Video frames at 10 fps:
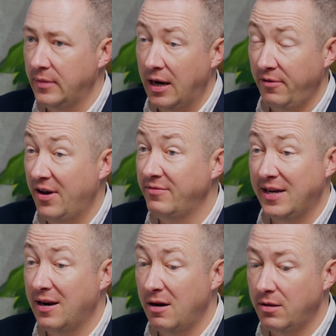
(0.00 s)
If you haven't
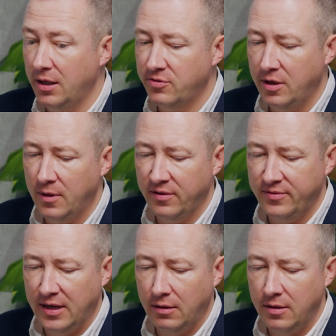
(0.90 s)
downloaded it, it's really worth
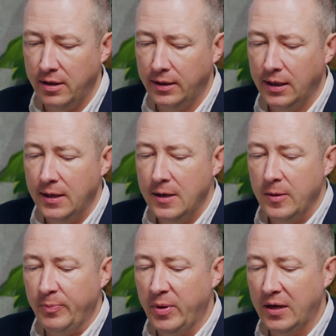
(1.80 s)
downloading.
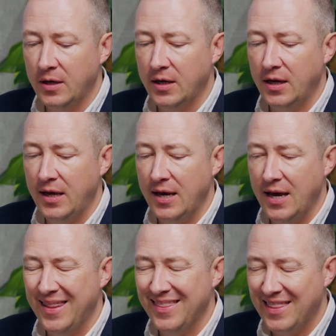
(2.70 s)
But
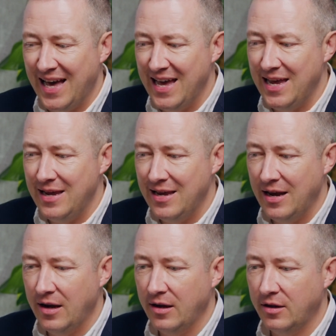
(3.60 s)
they
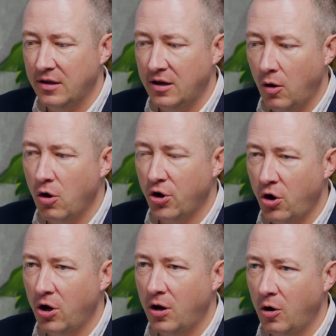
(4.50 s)
go on and
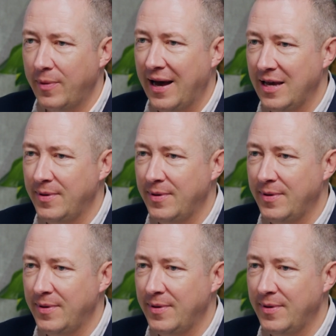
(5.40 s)
on and on about A/B